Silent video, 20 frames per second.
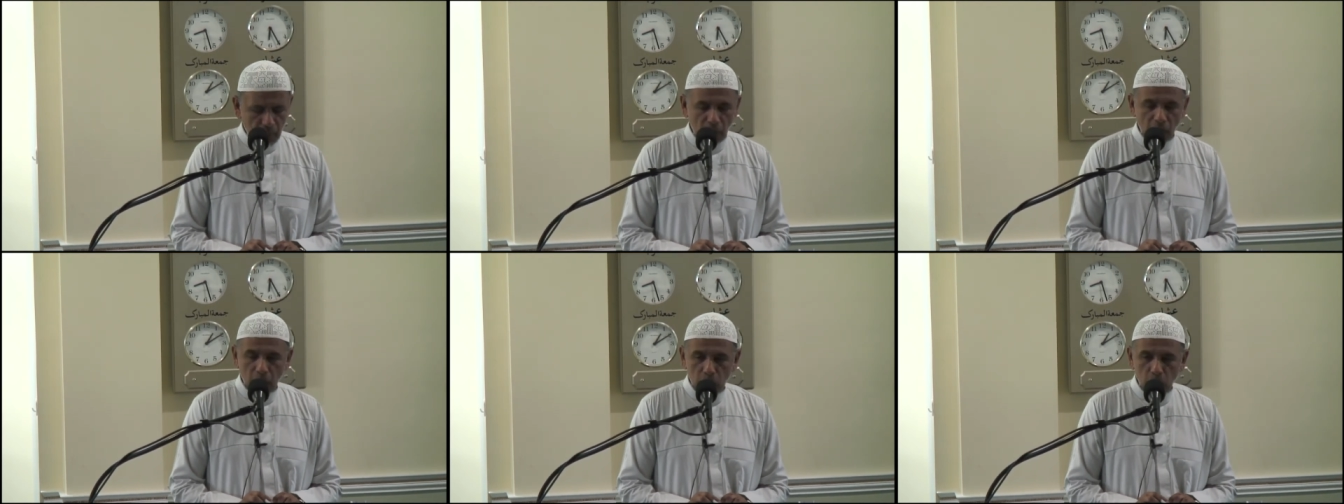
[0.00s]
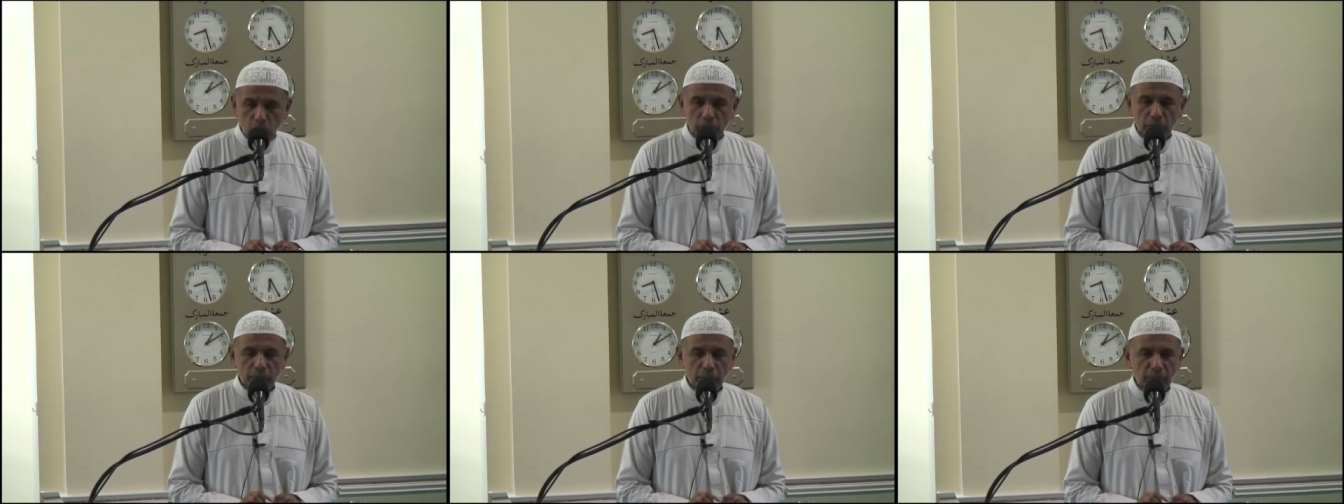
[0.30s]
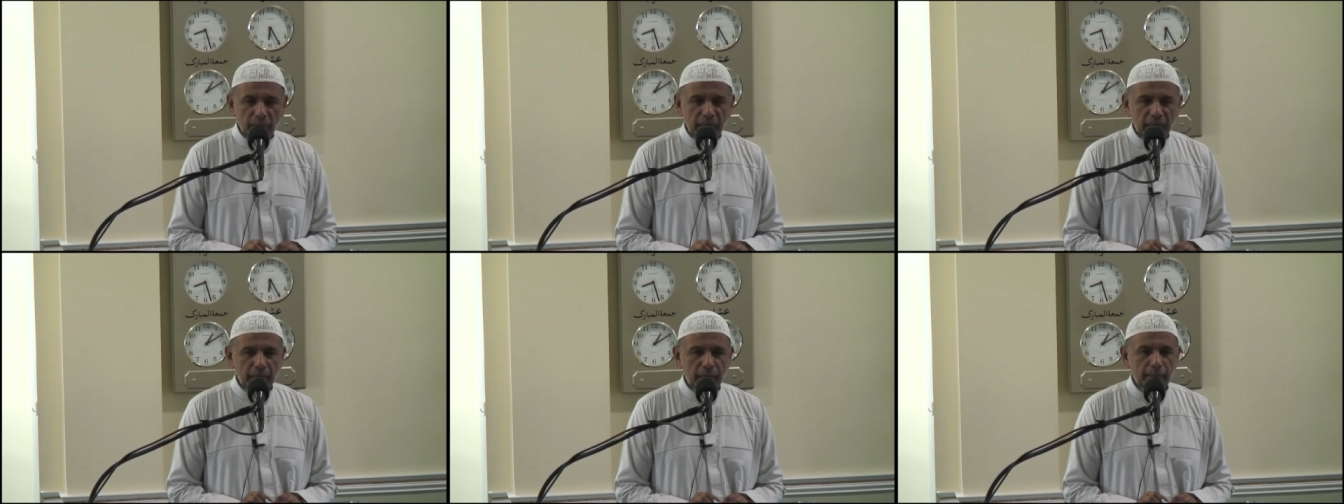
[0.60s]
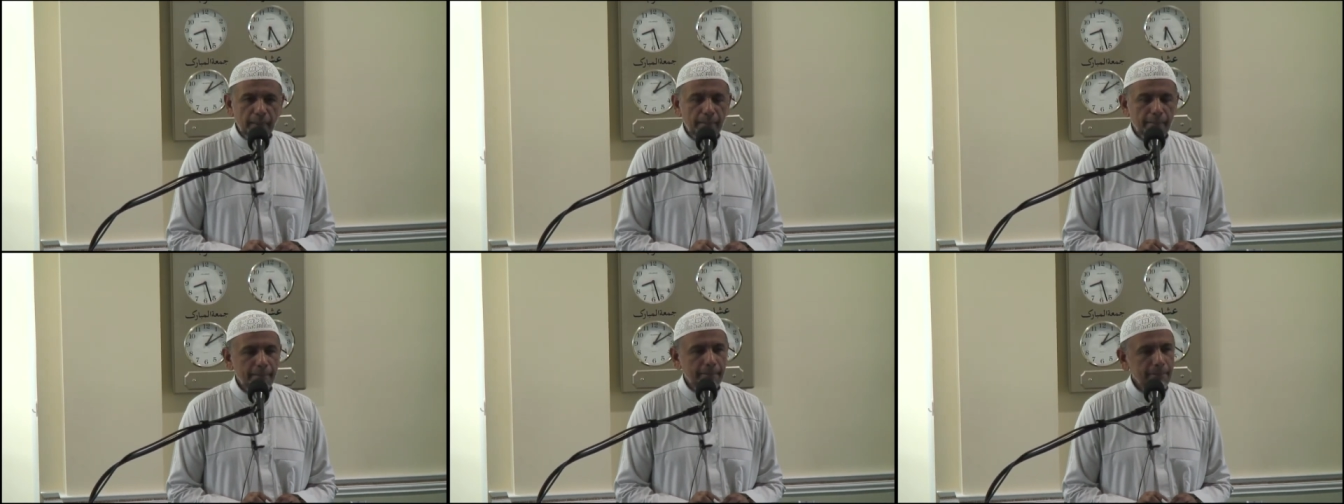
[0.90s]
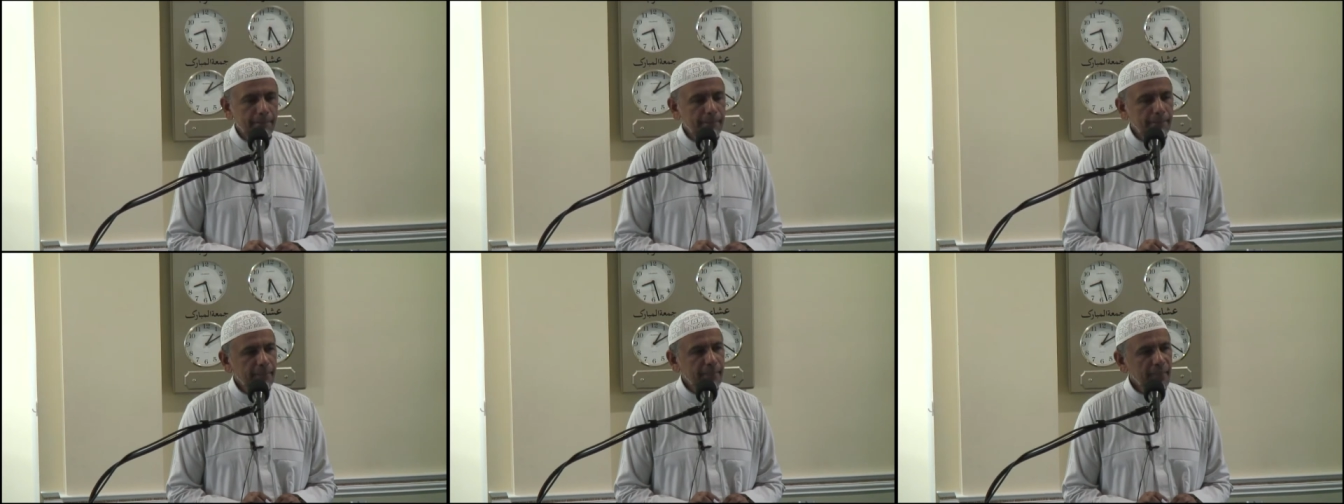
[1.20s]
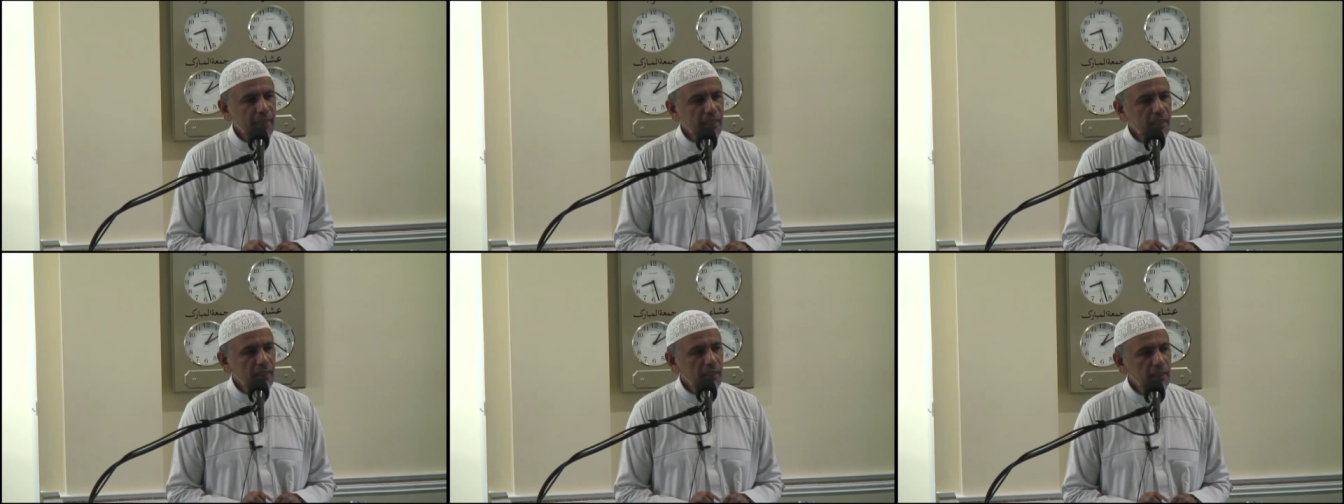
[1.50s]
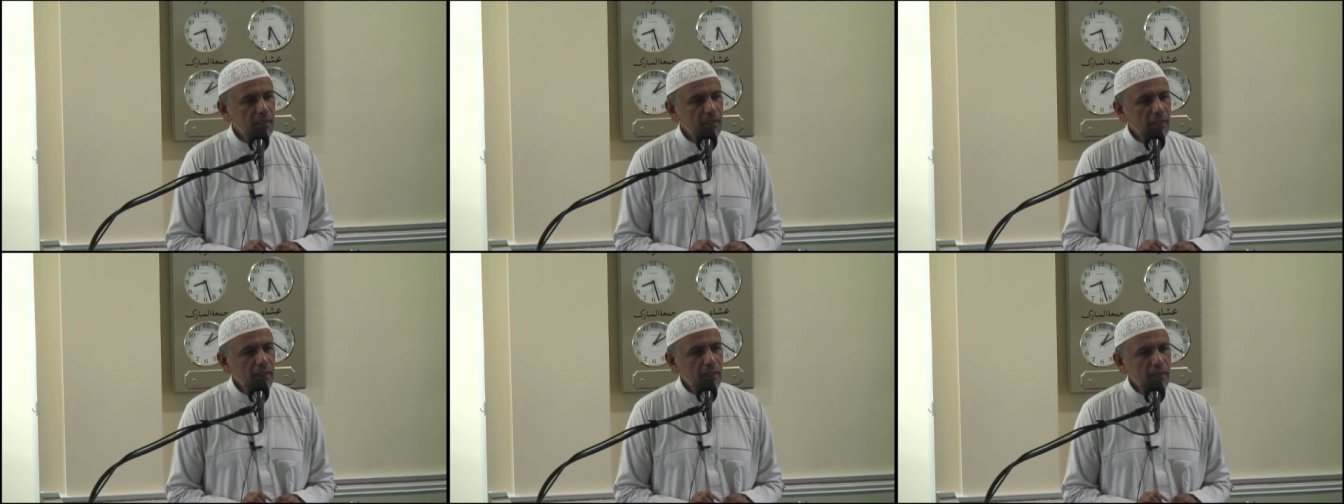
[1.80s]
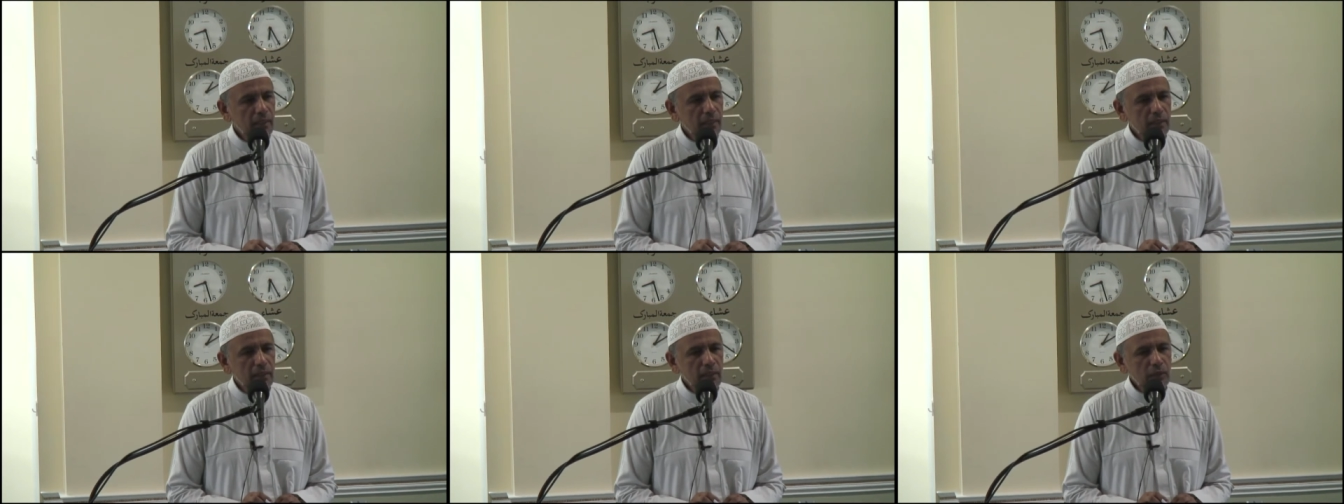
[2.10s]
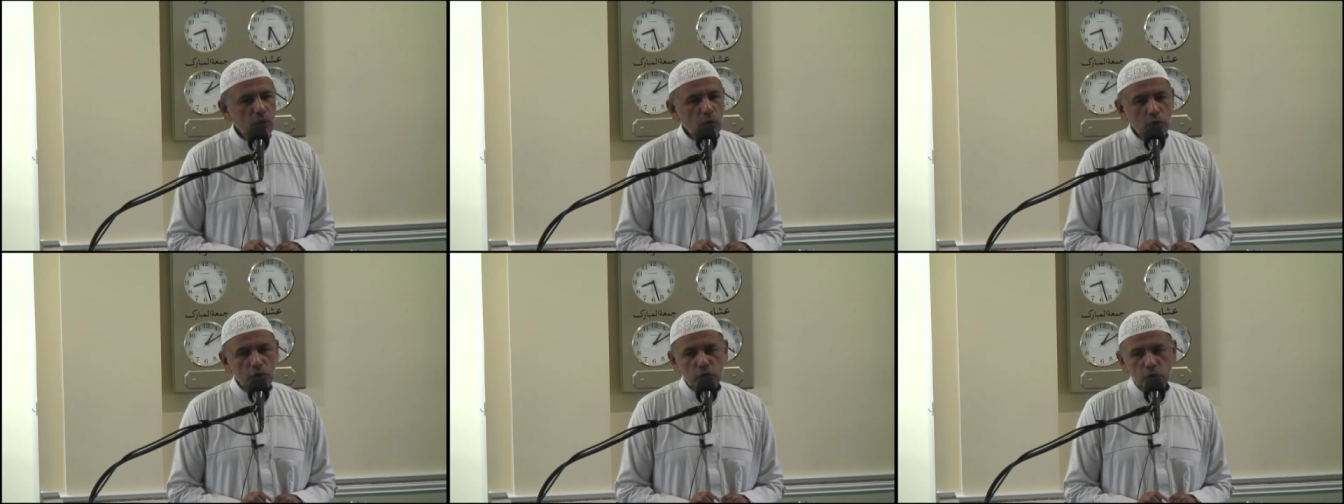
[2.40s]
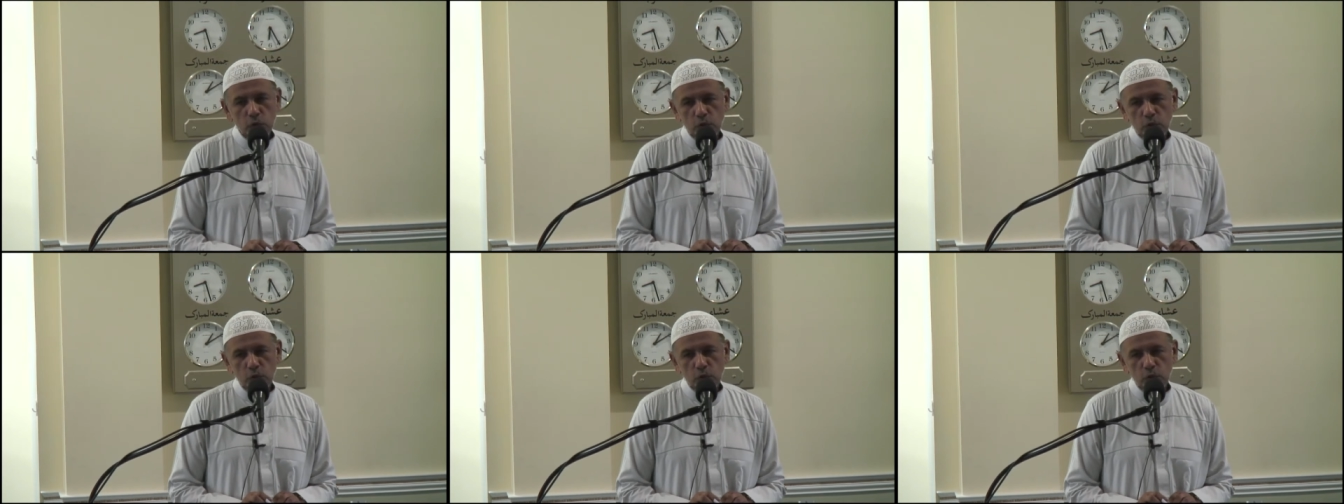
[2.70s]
our way those